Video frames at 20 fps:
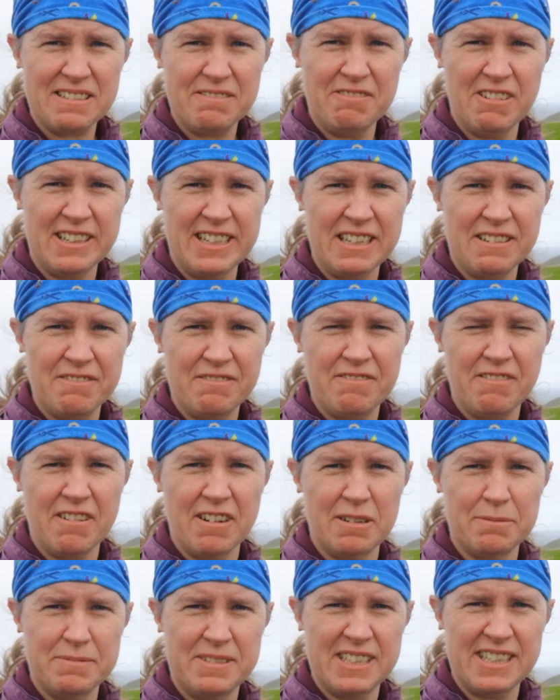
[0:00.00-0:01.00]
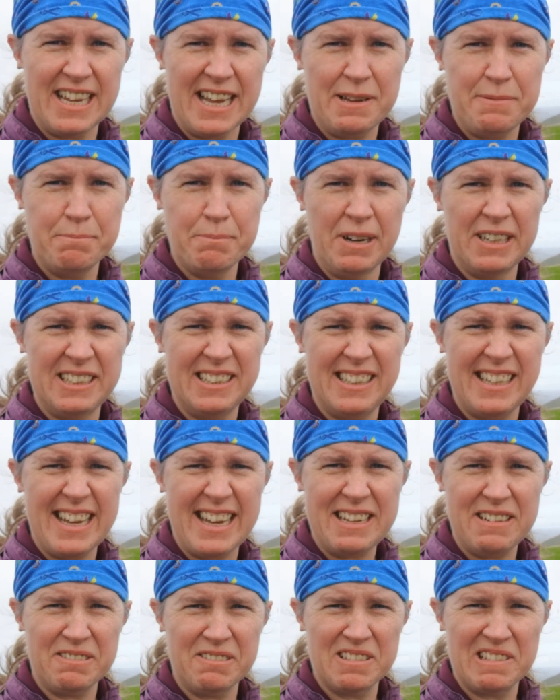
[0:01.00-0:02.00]
running from today
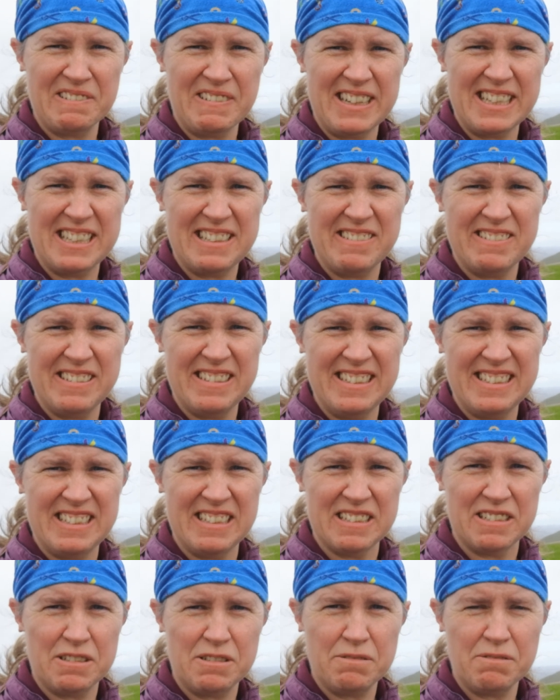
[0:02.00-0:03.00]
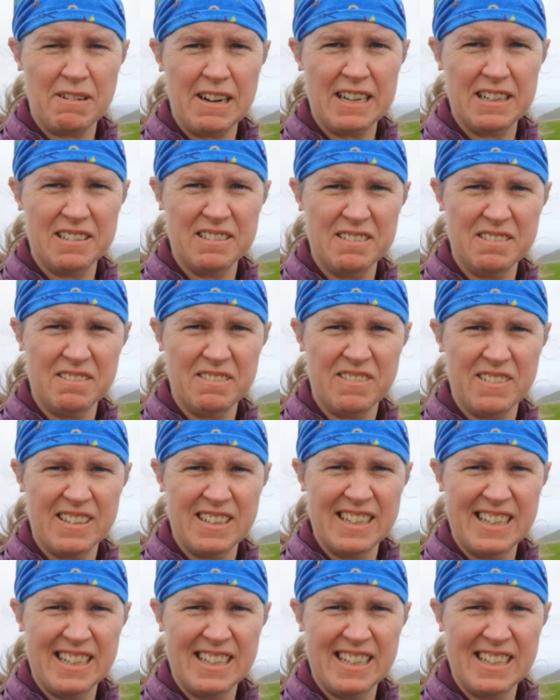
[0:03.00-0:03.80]
Monday all the way through to 12